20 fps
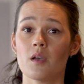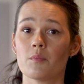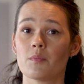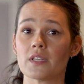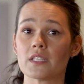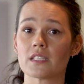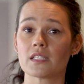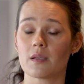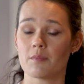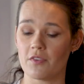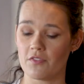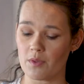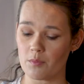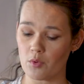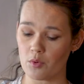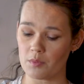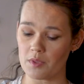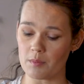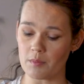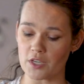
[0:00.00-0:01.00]
but some of them
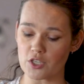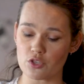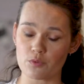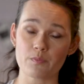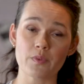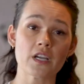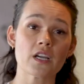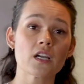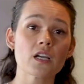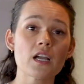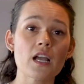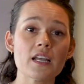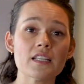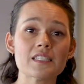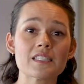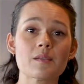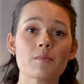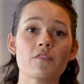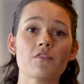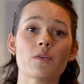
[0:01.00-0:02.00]
will be much bigger
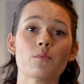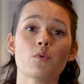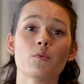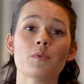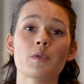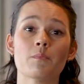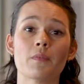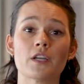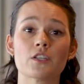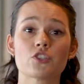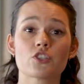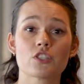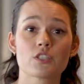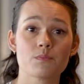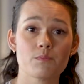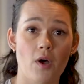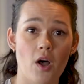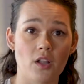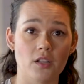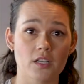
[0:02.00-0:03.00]
and some of them will be much
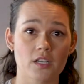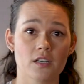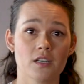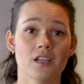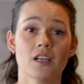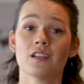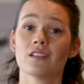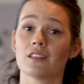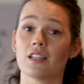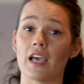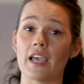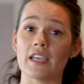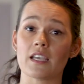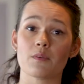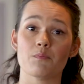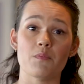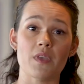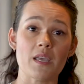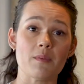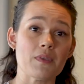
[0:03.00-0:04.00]
smaller,
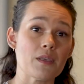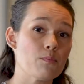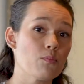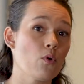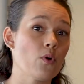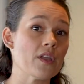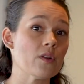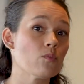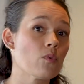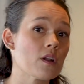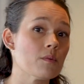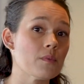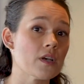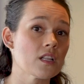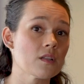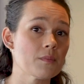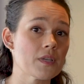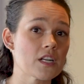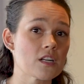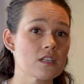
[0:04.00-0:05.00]
like maybe 0.1
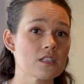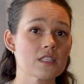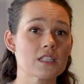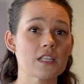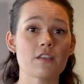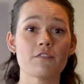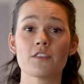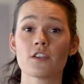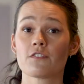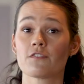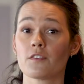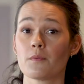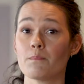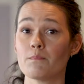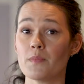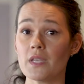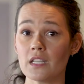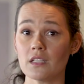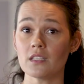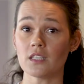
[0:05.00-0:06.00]
millimeters. If you're
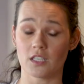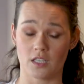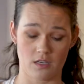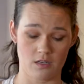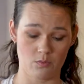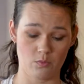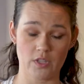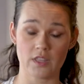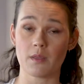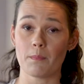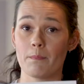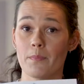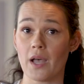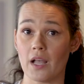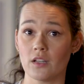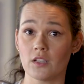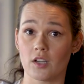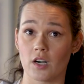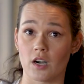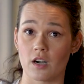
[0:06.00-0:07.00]
familiar with the
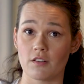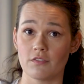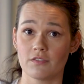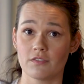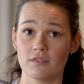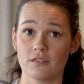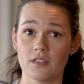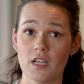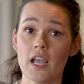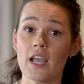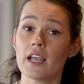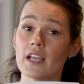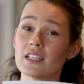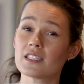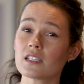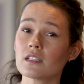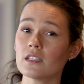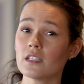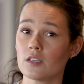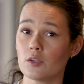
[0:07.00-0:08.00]
bell curve,
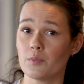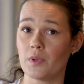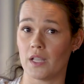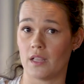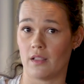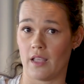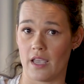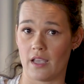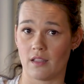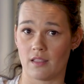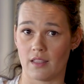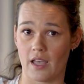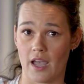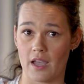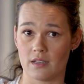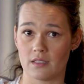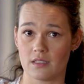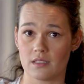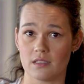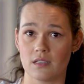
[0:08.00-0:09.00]
it's a little bit like
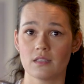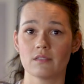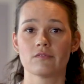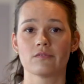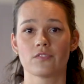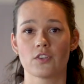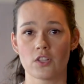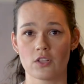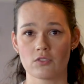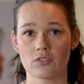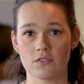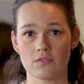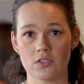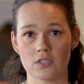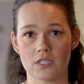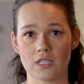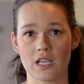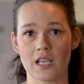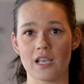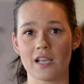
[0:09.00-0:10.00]
that. For those of
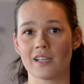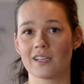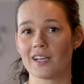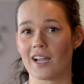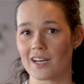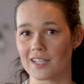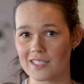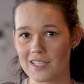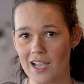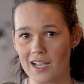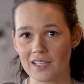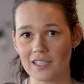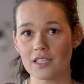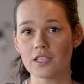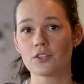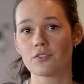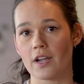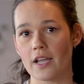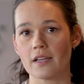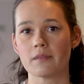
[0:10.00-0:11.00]
you saying, not
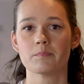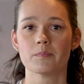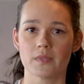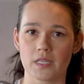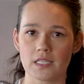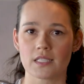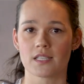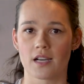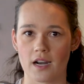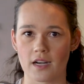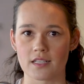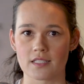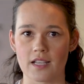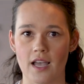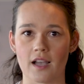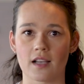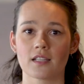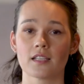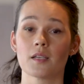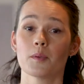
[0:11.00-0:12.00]
exactly, you're right, it's not
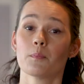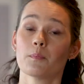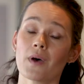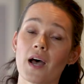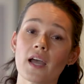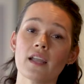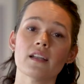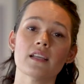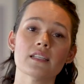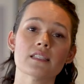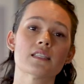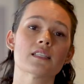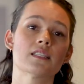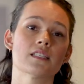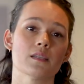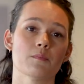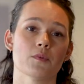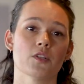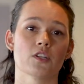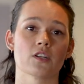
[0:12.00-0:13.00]
exactly, but it's a
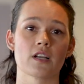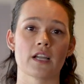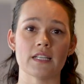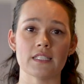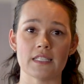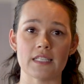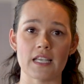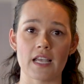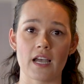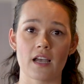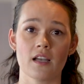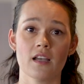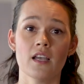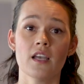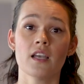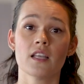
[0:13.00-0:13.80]
similar idea.